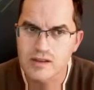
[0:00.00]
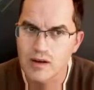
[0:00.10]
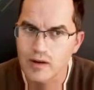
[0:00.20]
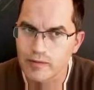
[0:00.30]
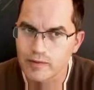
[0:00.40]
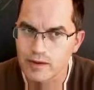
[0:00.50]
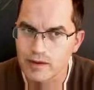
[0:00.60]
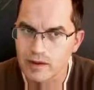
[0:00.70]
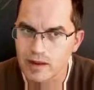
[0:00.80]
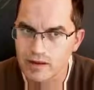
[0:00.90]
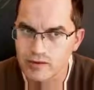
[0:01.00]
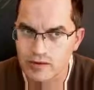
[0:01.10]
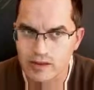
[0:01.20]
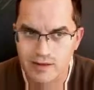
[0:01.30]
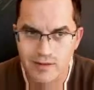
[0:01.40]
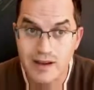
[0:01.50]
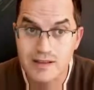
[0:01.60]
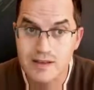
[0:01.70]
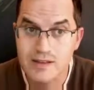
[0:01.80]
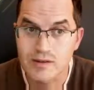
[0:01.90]
of the electronic
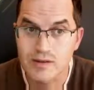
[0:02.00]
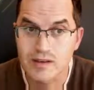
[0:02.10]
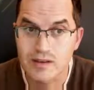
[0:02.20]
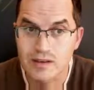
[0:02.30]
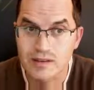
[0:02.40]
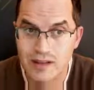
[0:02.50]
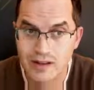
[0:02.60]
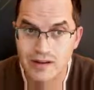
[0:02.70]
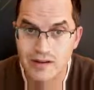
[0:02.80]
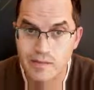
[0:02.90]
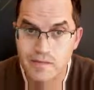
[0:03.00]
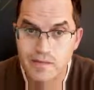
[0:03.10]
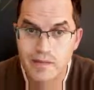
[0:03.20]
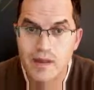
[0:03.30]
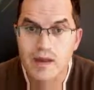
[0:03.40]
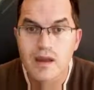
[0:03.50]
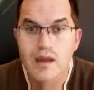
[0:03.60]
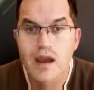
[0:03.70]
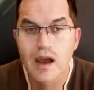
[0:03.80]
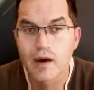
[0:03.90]
devices you're selling,
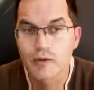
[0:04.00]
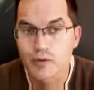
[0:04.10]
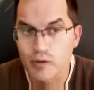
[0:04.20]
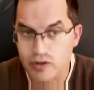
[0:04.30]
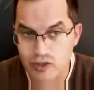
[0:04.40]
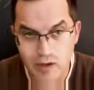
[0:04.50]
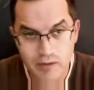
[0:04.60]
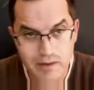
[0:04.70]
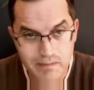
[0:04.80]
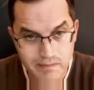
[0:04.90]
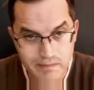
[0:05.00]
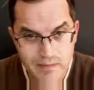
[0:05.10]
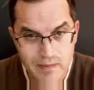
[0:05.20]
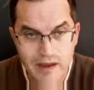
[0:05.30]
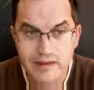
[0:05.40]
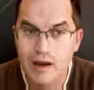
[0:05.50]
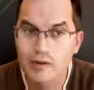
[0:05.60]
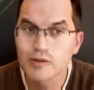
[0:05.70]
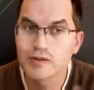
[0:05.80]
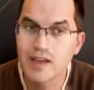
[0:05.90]
how to achieve them, and how to
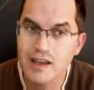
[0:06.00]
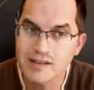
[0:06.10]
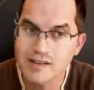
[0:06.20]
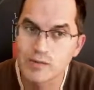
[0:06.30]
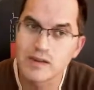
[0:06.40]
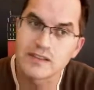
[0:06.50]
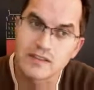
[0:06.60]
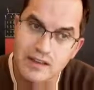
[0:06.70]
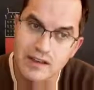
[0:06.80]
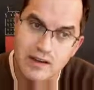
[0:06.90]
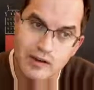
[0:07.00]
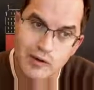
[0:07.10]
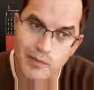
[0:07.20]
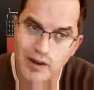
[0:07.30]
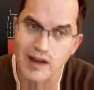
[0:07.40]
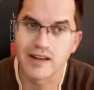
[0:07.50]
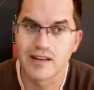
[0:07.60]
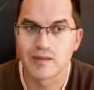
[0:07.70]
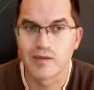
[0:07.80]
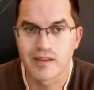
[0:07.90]
test whether they are compliant
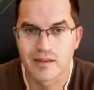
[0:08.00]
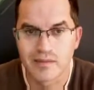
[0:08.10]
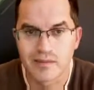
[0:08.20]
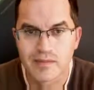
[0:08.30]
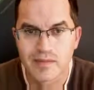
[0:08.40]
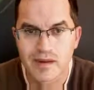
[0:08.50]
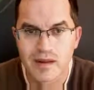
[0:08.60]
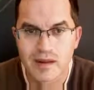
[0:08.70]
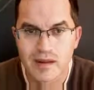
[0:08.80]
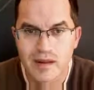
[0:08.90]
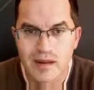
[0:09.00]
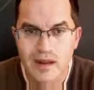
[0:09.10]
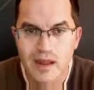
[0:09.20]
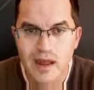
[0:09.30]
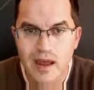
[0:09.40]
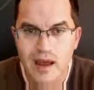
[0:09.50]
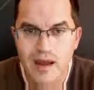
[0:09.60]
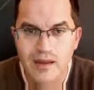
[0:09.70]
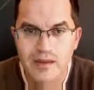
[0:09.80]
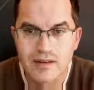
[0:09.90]
with them.
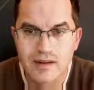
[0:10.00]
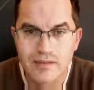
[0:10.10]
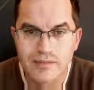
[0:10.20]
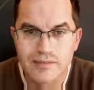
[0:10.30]
And